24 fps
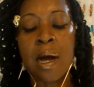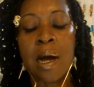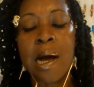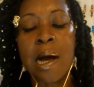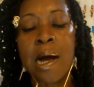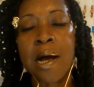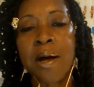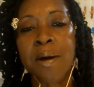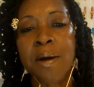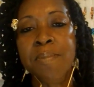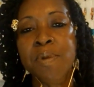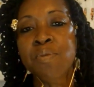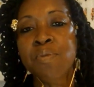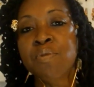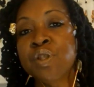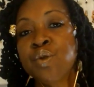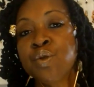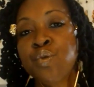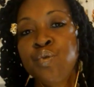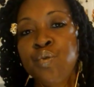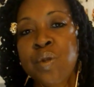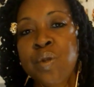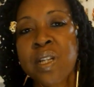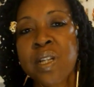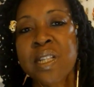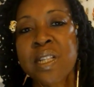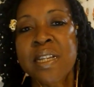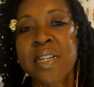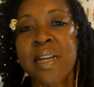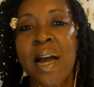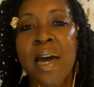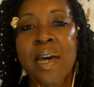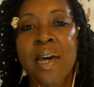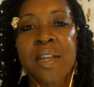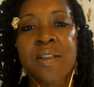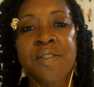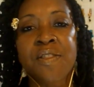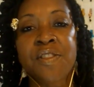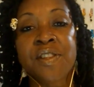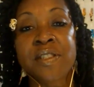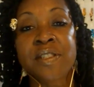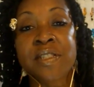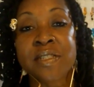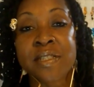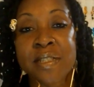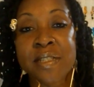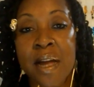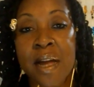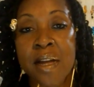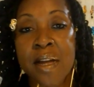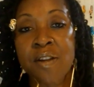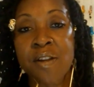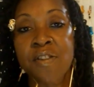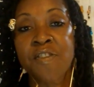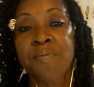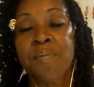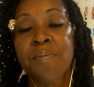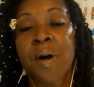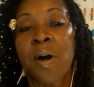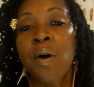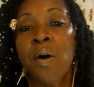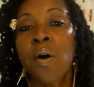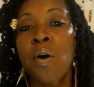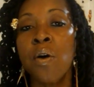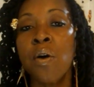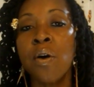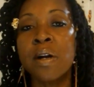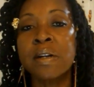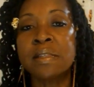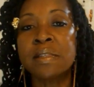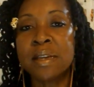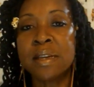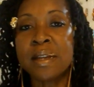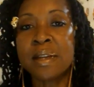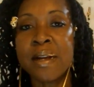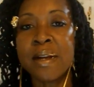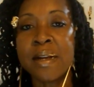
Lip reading: It was really out of the desire of my heart